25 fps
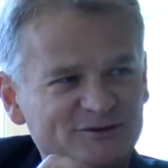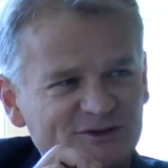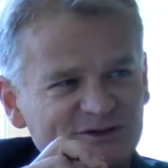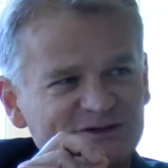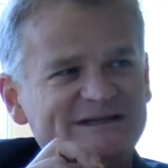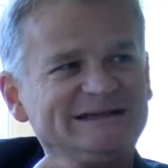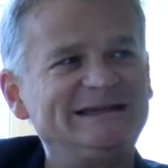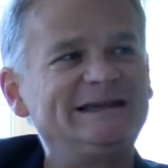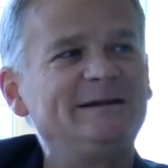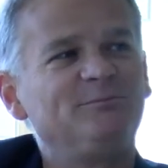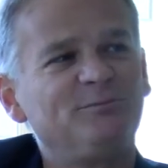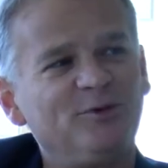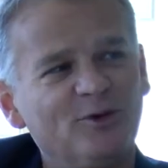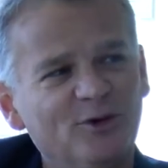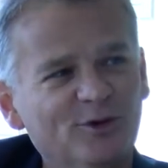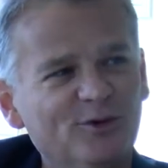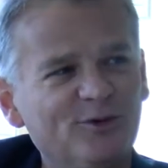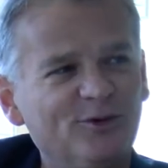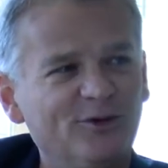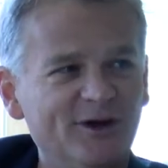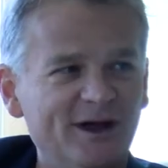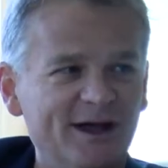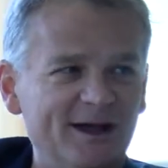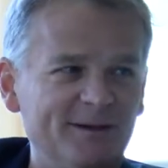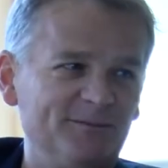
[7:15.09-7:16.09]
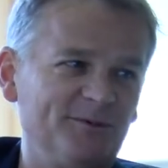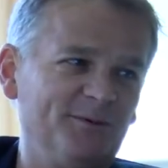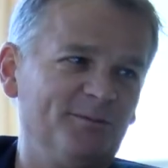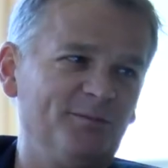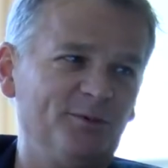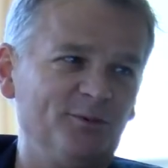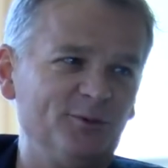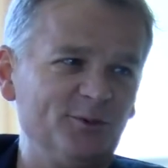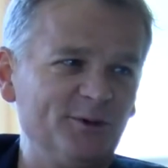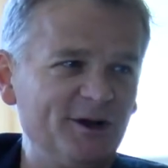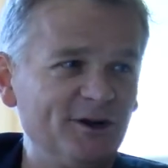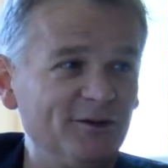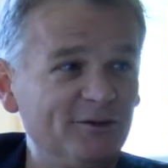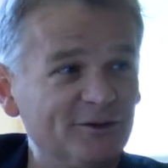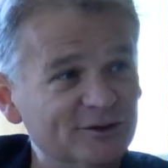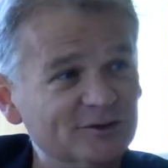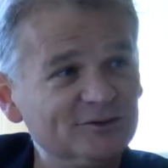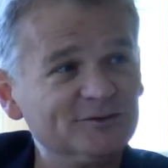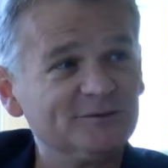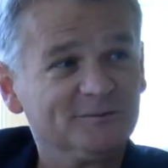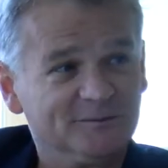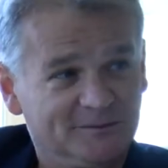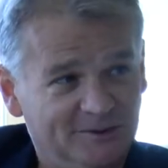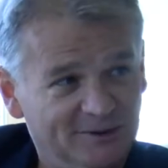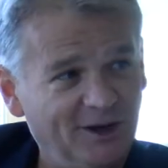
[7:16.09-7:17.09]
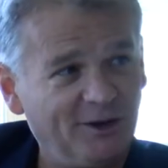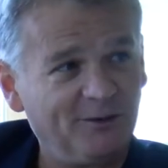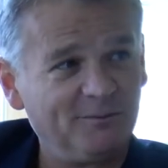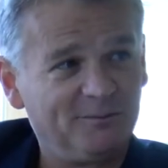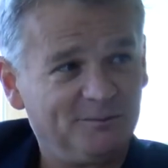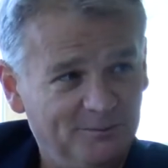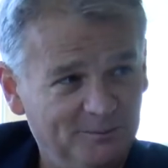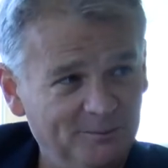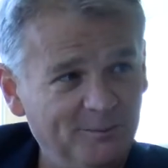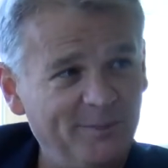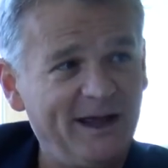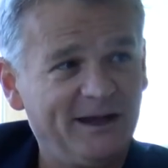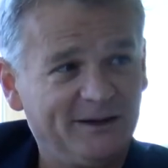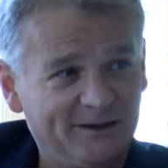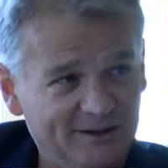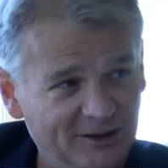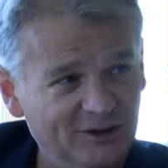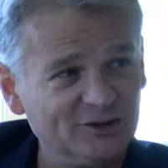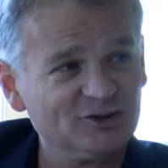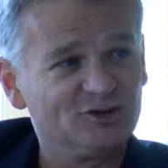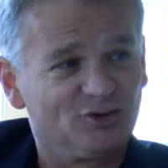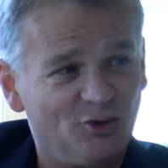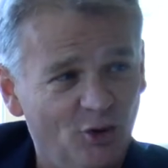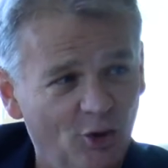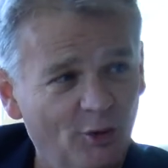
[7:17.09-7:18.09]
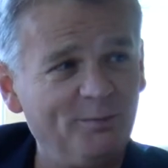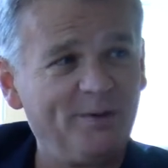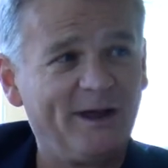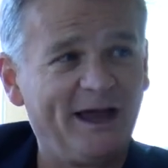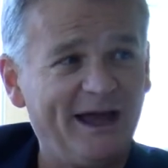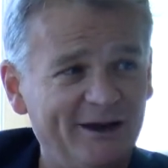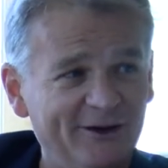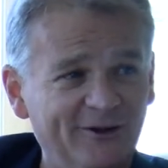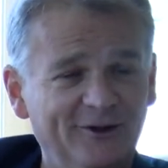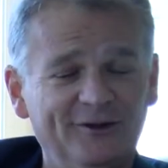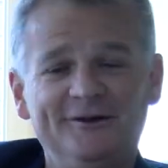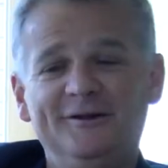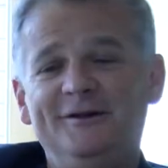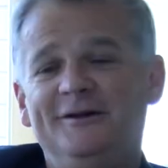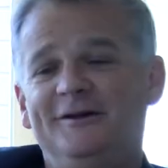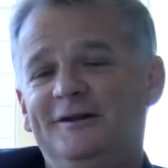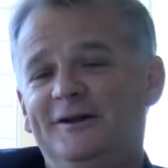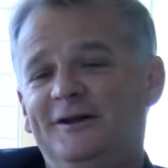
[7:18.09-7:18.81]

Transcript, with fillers: to deprogram the parental you know, pa yeah. control panel.